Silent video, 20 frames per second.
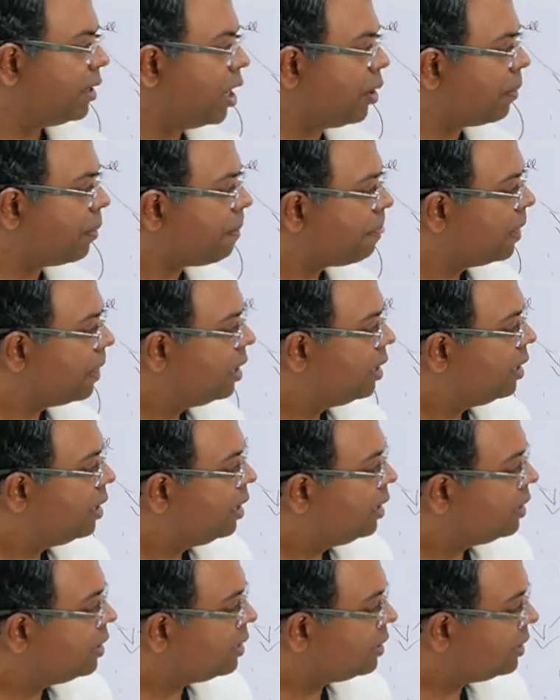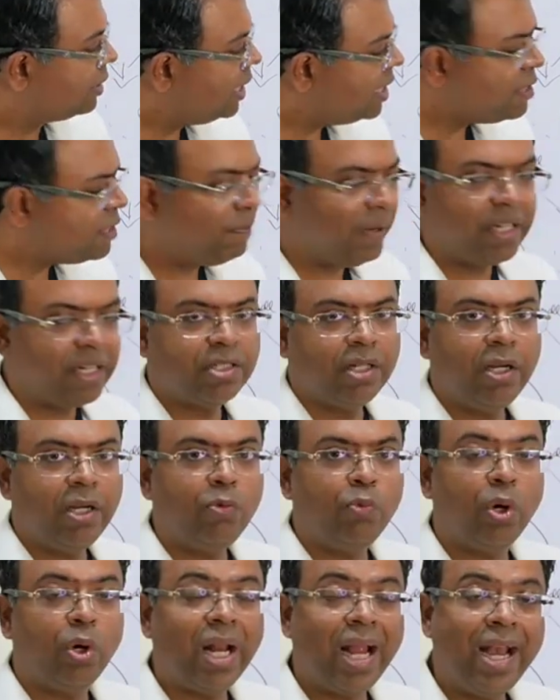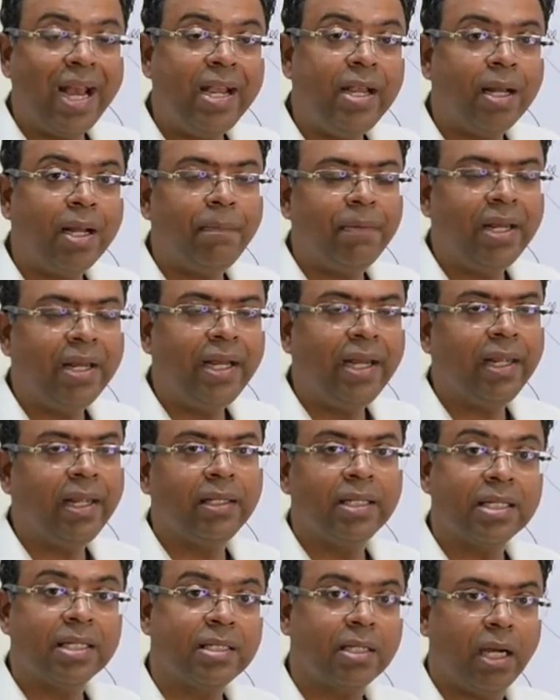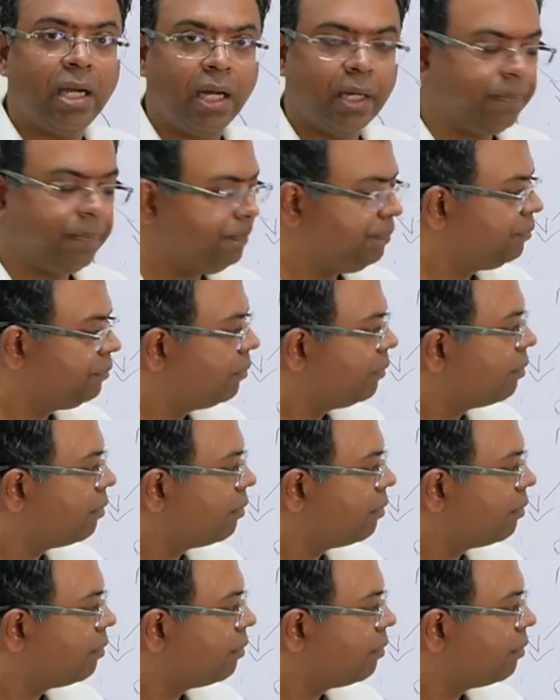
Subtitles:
Now, this patient would end up needing this scar.